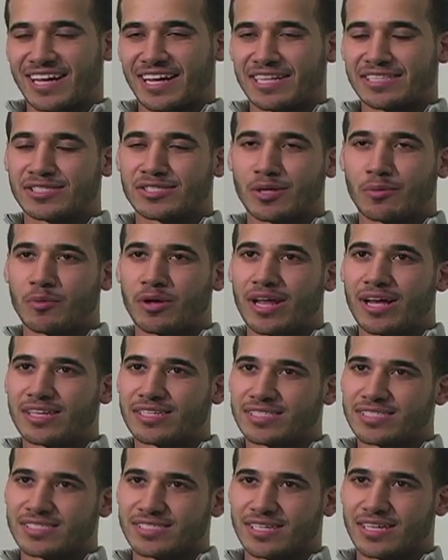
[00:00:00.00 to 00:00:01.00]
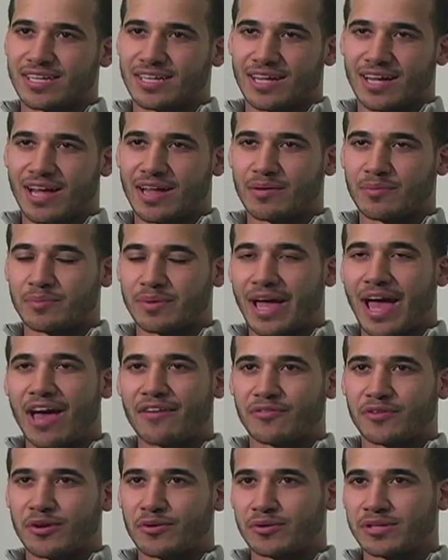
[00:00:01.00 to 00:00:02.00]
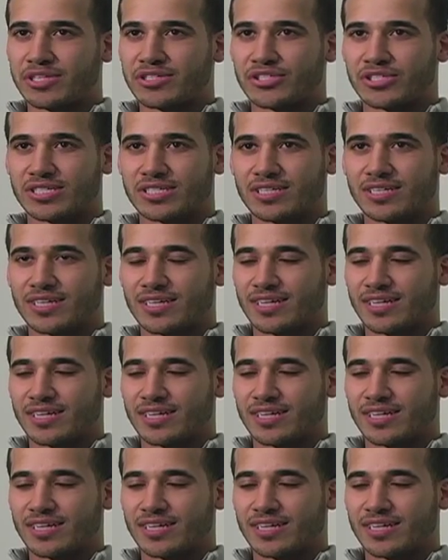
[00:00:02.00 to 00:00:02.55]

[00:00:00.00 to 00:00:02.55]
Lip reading: someone else on behalf of your religion.